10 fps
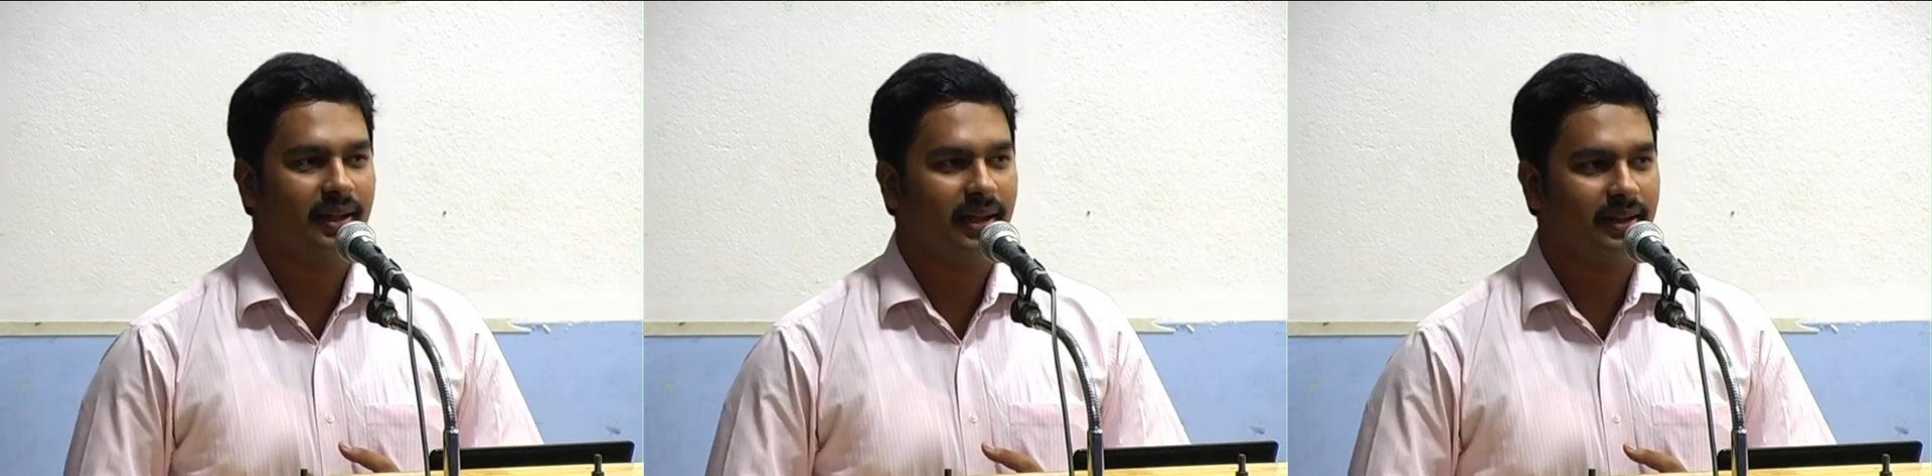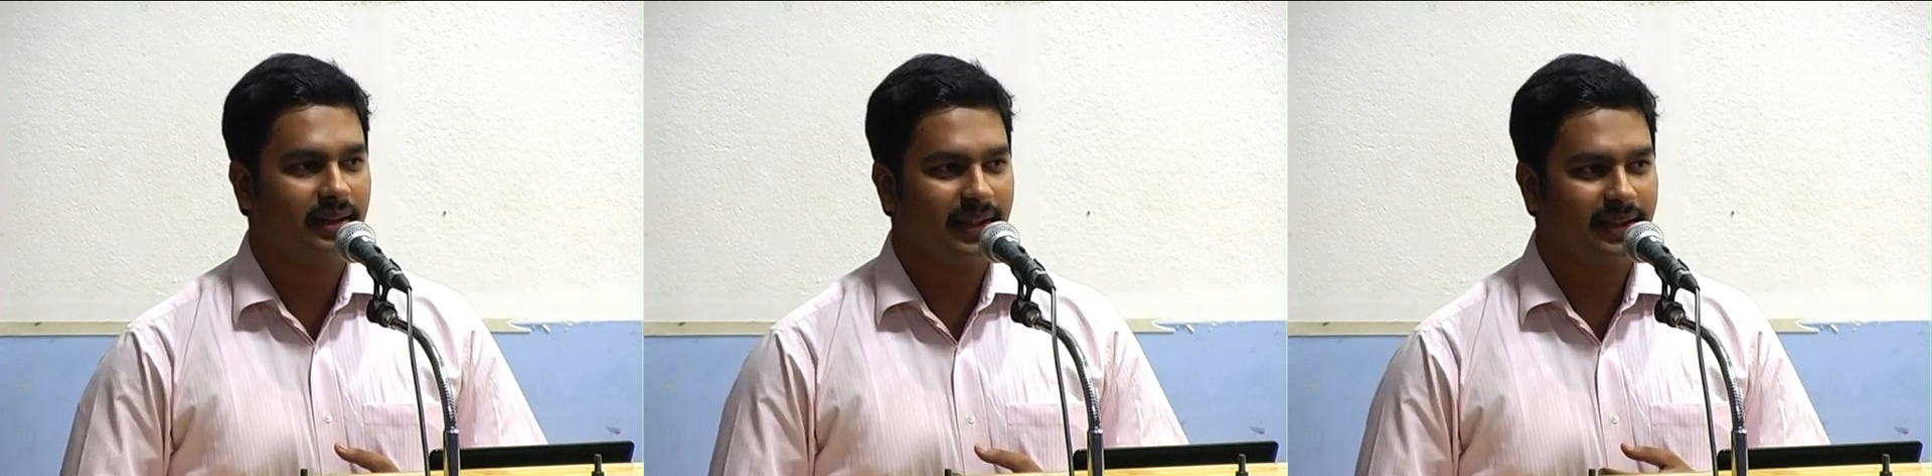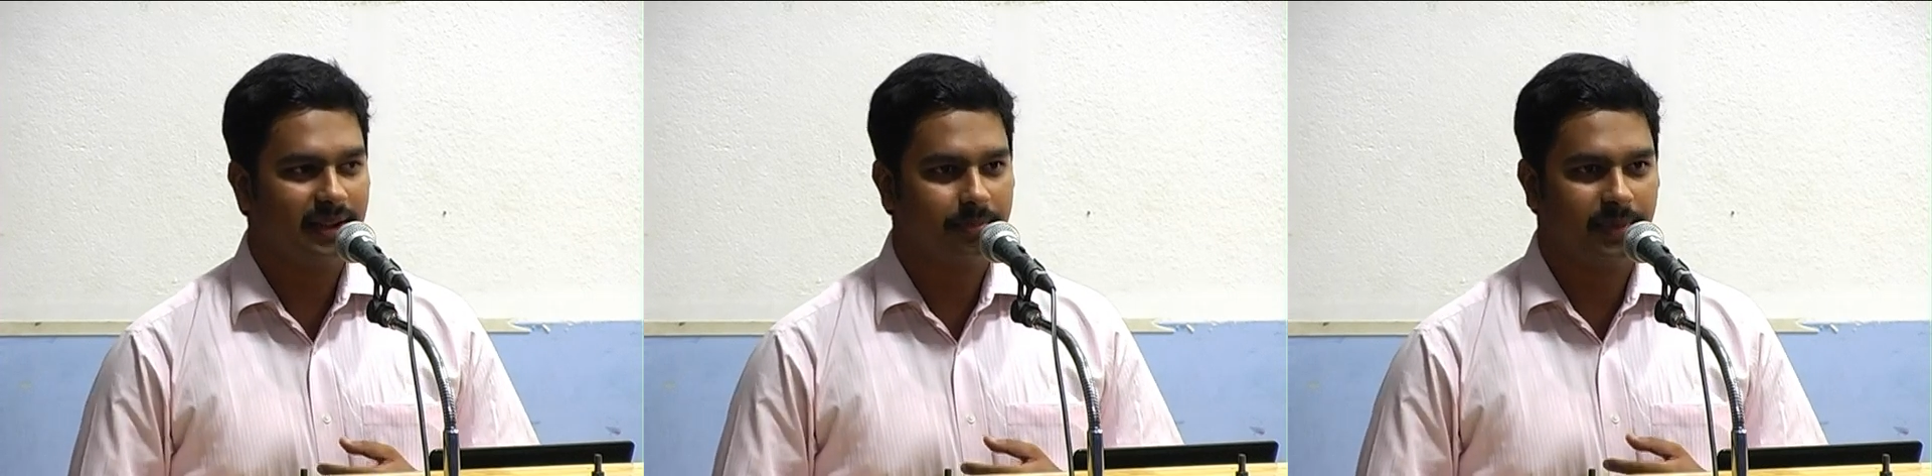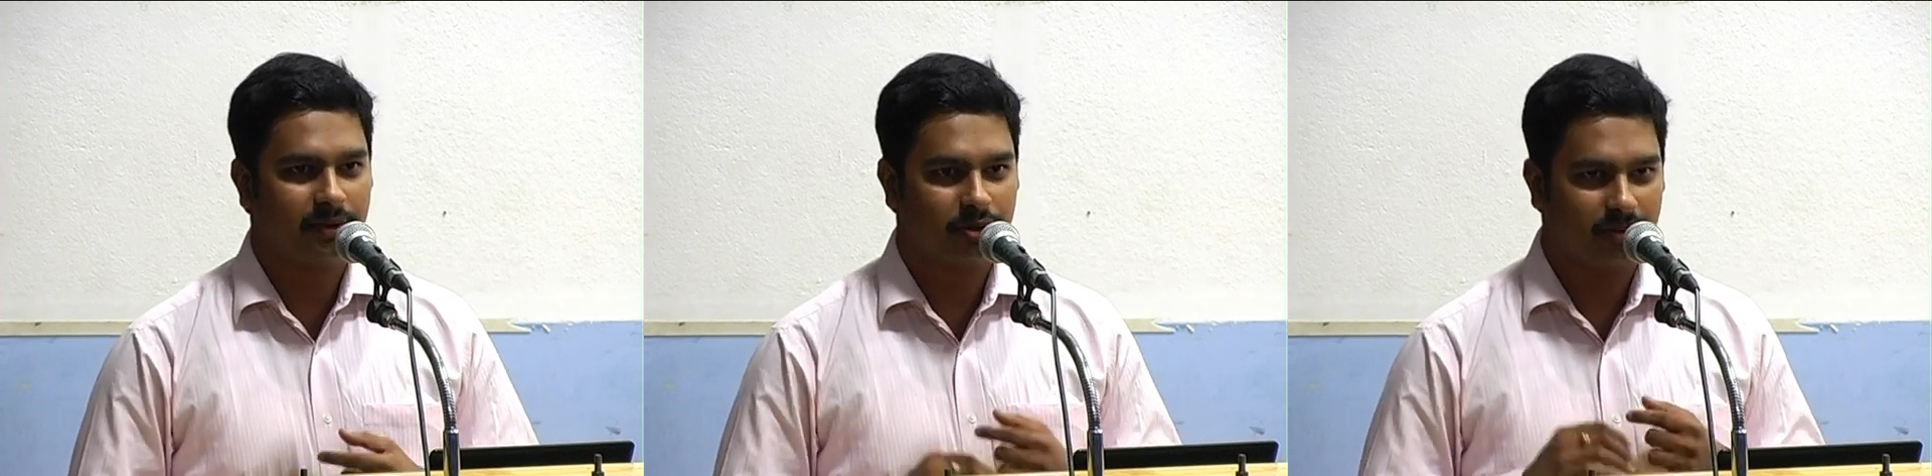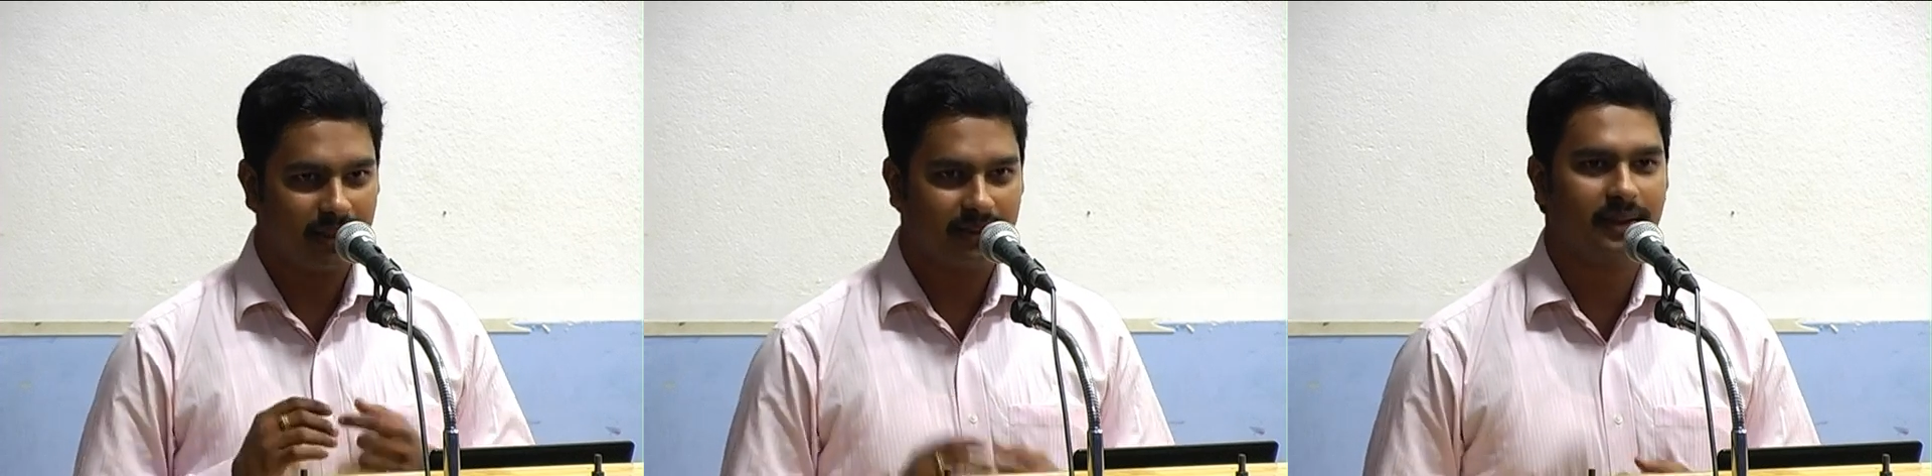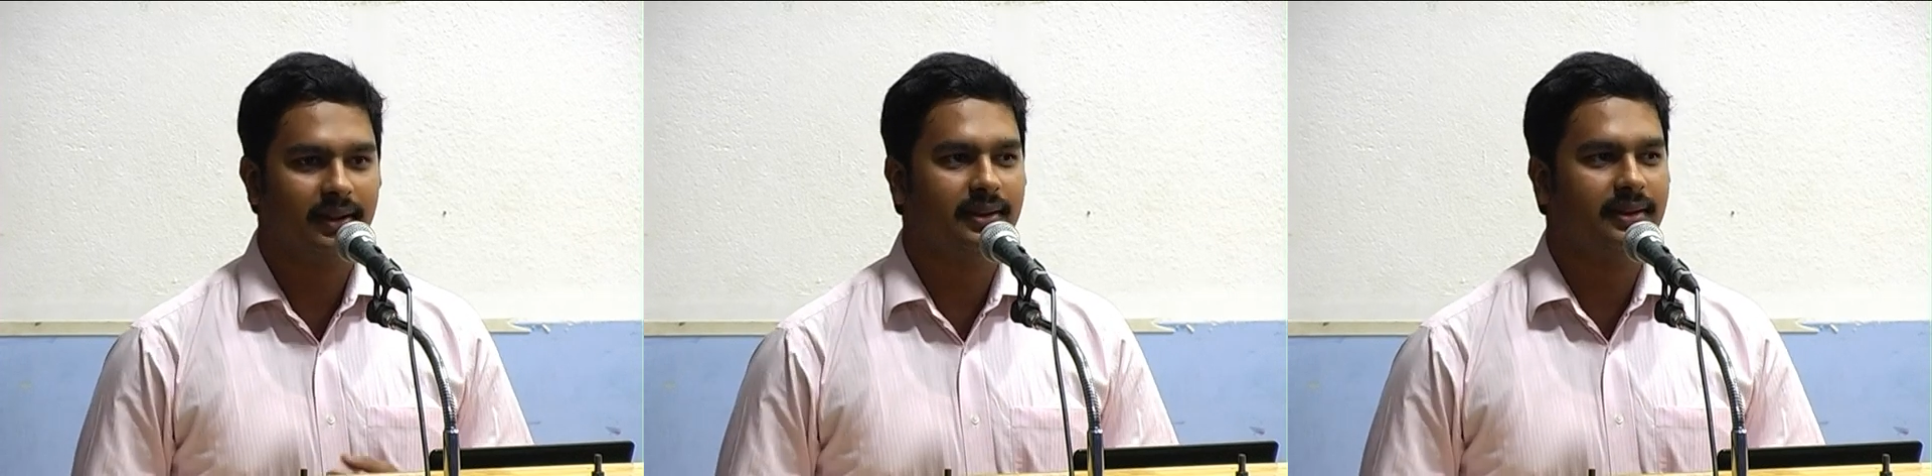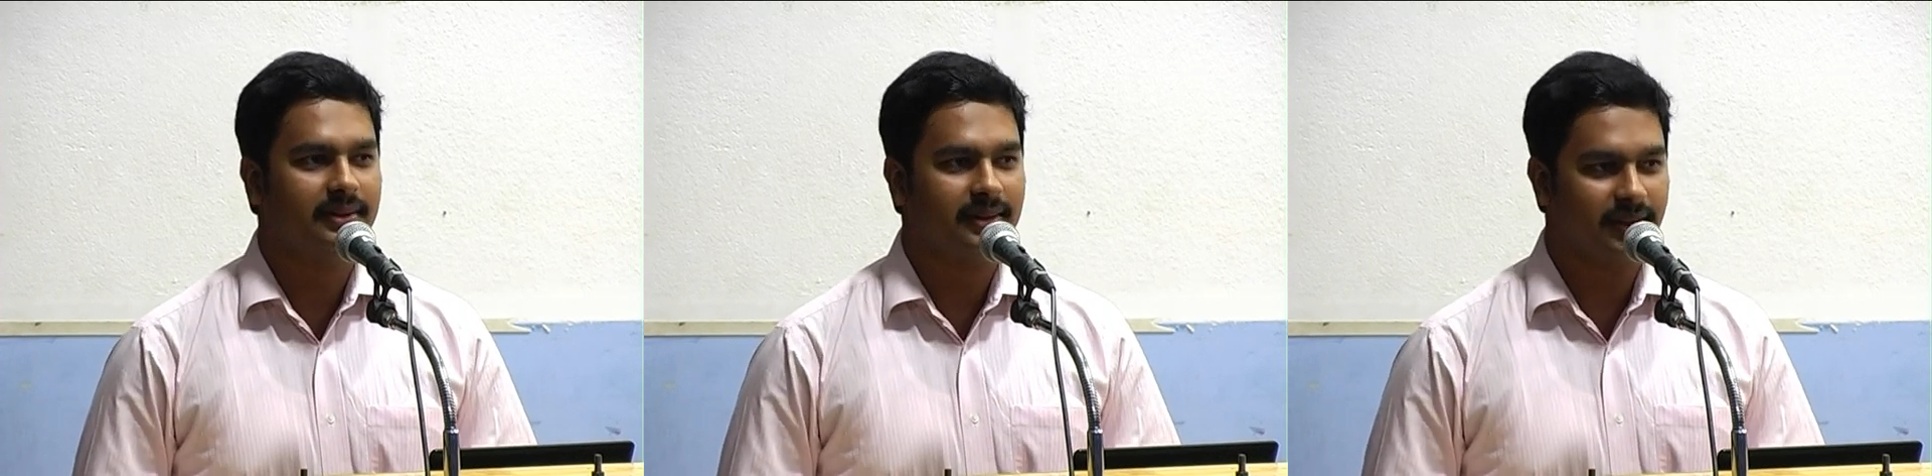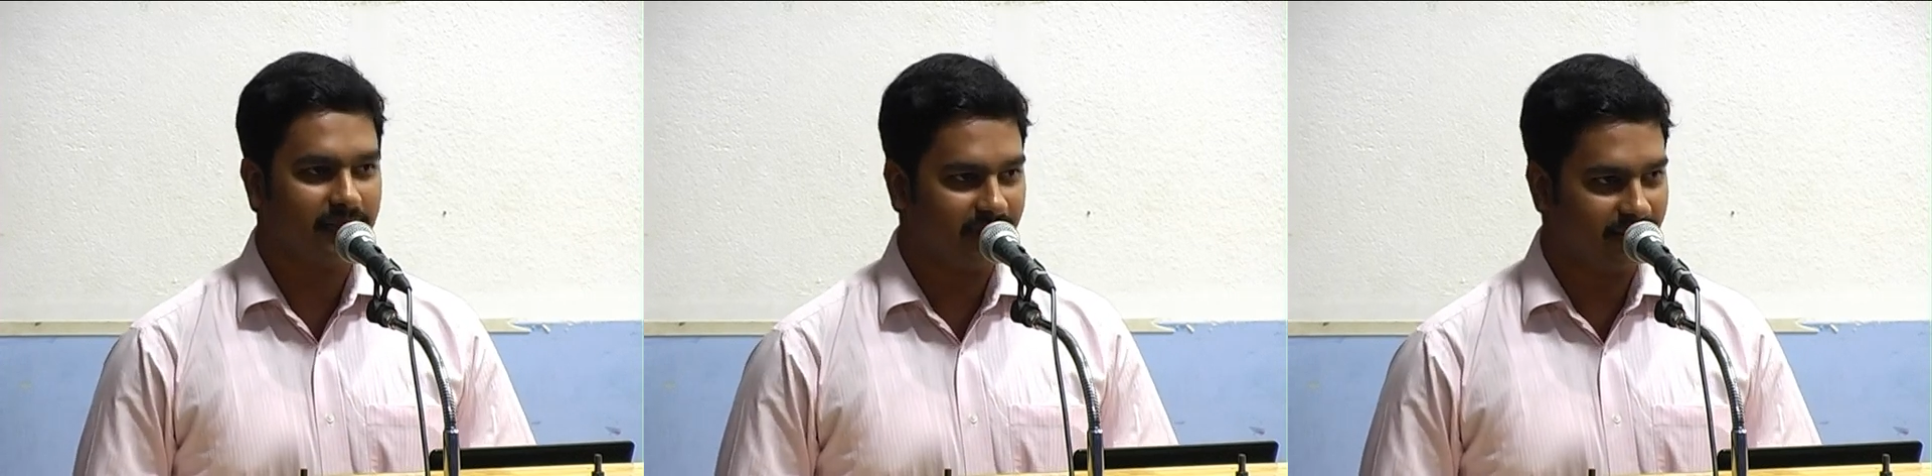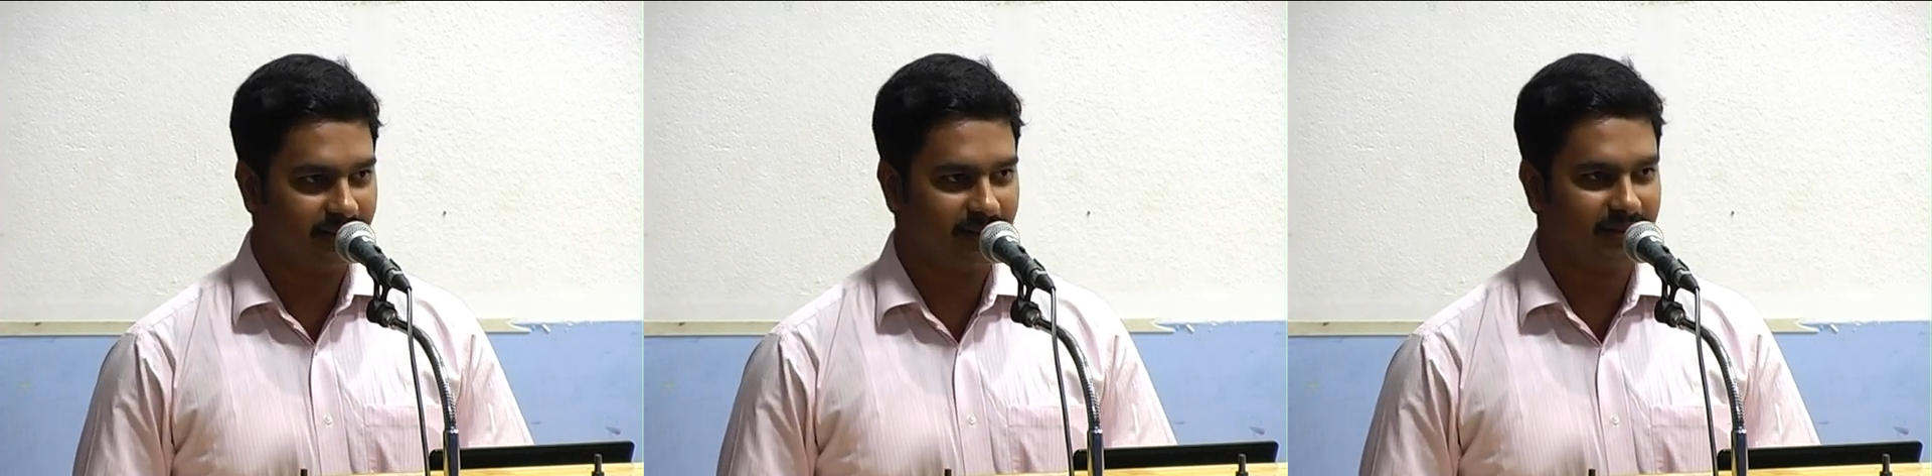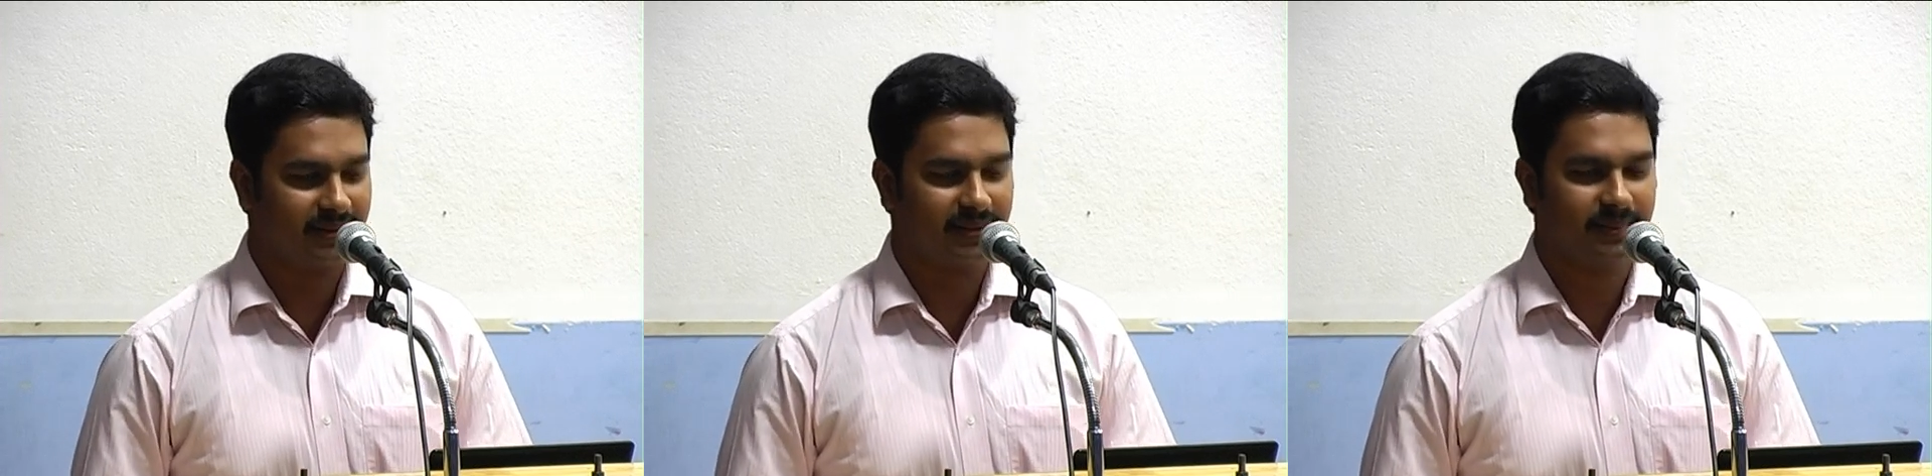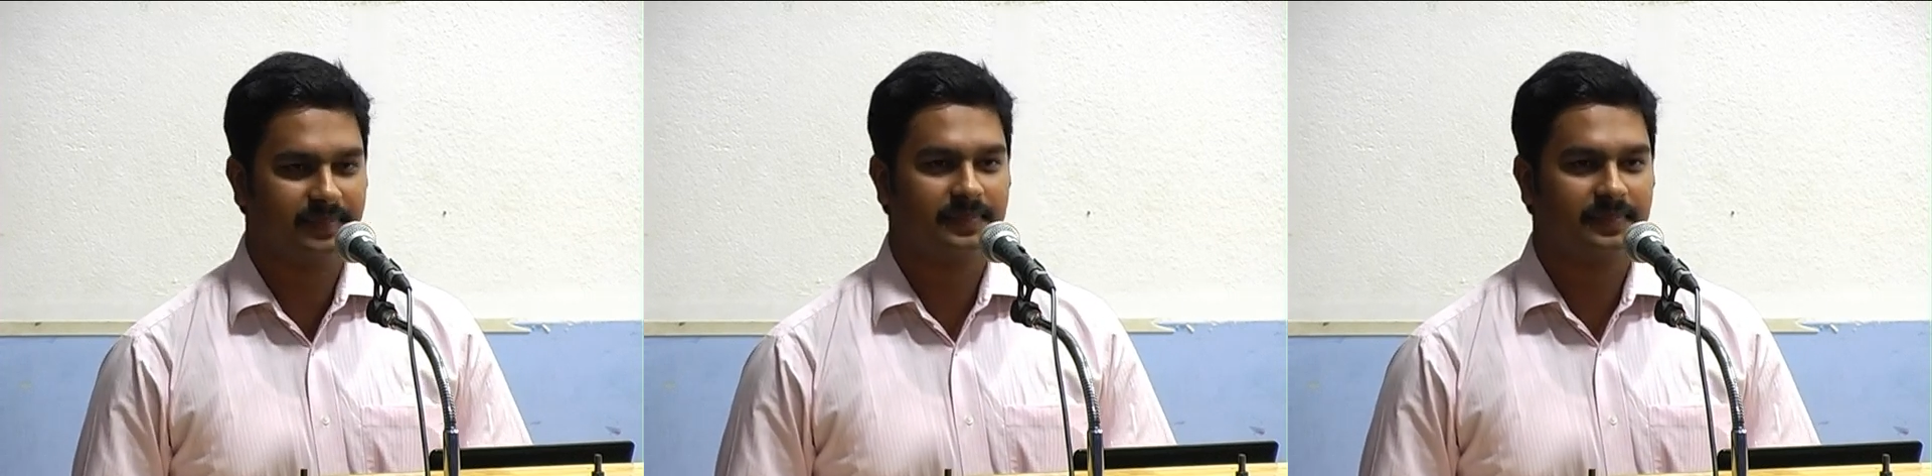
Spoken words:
And in IIT, punctuality is taken very seriously.